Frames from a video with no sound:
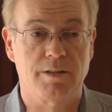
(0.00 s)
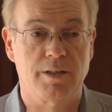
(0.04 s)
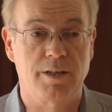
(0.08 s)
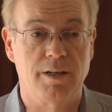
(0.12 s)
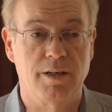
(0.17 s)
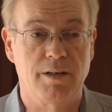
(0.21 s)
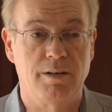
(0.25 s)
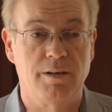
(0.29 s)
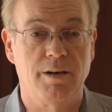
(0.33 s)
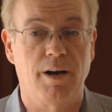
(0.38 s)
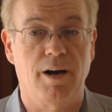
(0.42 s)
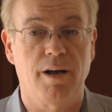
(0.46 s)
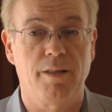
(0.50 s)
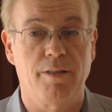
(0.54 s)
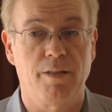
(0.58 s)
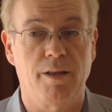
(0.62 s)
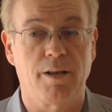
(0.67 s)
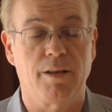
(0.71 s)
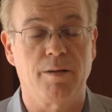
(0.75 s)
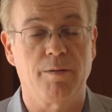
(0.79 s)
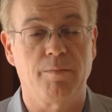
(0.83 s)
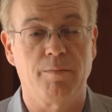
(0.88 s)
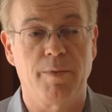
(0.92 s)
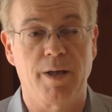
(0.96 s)
a year, I
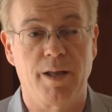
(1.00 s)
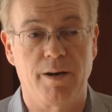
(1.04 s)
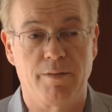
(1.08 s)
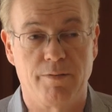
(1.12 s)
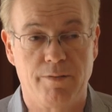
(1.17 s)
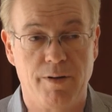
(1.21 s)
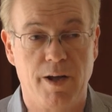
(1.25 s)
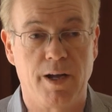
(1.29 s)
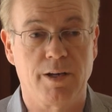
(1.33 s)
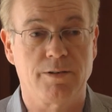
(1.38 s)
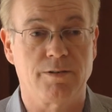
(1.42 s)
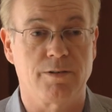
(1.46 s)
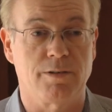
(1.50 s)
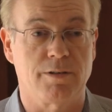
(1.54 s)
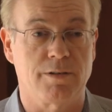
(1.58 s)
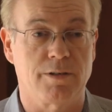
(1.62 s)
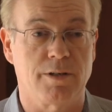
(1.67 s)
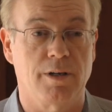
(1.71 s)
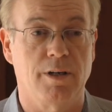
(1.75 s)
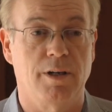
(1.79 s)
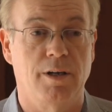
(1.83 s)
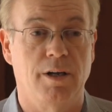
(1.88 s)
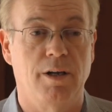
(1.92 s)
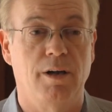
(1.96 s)
think the manufacturers
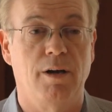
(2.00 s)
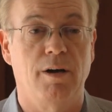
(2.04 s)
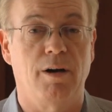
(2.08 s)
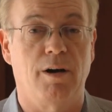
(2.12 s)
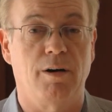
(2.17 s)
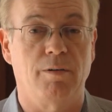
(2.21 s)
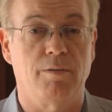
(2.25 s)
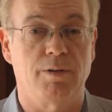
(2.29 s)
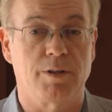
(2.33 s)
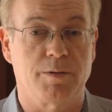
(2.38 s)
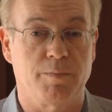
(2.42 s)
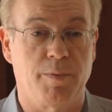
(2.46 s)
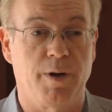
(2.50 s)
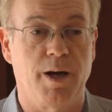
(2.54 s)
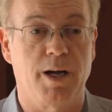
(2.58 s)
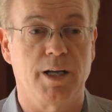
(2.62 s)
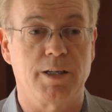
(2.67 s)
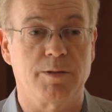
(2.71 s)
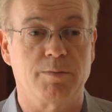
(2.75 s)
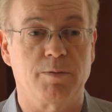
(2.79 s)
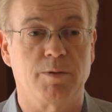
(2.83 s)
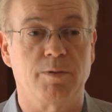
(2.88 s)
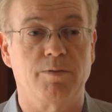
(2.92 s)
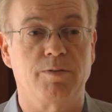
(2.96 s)
are
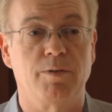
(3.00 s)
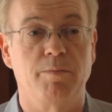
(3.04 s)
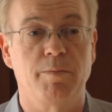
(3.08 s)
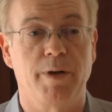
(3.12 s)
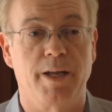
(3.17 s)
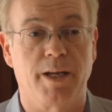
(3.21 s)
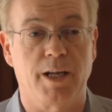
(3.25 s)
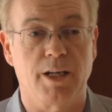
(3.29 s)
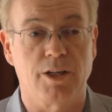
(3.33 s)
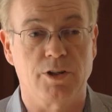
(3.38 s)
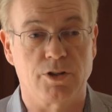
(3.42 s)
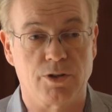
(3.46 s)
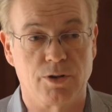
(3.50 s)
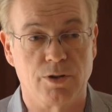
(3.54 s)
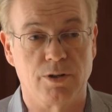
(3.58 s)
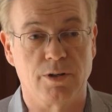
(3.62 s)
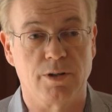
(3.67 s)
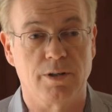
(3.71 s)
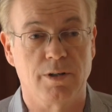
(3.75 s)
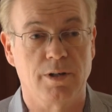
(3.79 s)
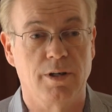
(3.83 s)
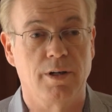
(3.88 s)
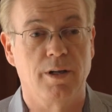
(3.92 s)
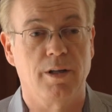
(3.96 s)
responsible for making
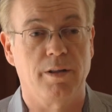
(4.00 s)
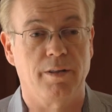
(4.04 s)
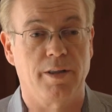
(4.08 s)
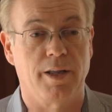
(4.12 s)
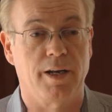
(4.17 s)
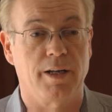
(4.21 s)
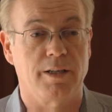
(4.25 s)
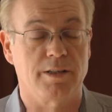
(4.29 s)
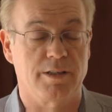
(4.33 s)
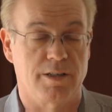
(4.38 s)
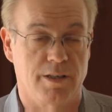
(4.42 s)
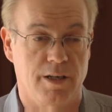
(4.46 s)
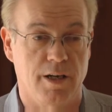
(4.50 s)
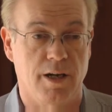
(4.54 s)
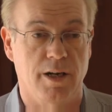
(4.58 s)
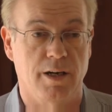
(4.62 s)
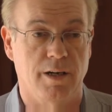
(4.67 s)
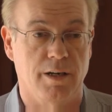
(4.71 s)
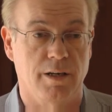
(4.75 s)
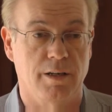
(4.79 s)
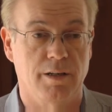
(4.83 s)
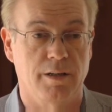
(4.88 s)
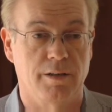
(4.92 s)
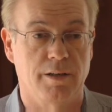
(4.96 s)
sure that it's
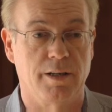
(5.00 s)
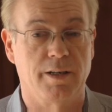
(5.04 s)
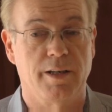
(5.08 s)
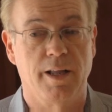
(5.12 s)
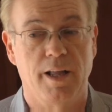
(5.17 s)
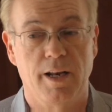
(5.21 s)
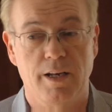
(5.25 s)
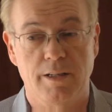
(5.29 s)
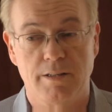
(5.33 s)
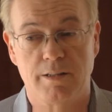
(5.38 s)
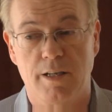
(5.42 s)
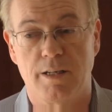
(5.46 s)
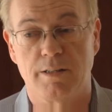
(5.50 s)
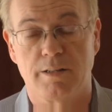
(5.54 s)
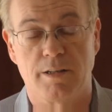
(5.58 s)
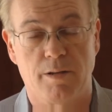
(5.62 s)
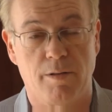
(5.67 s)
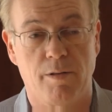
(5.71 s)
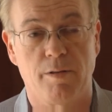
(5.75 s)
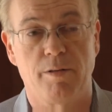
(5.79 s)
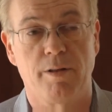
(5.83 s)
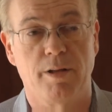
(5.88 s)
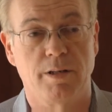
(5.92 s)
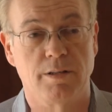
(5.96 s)
done. The dentist has
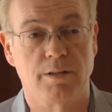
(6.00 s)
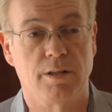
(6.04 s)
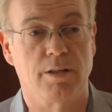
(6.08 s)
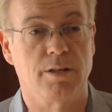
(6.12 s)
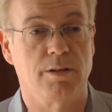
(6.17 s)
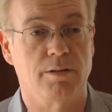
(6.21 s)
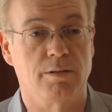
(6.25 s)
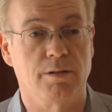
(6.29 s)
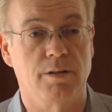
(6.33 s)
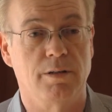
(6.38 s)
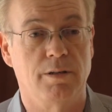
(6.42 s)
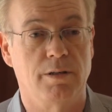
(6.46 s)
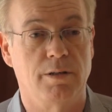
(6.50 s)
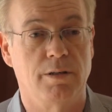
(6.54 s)
other things to do.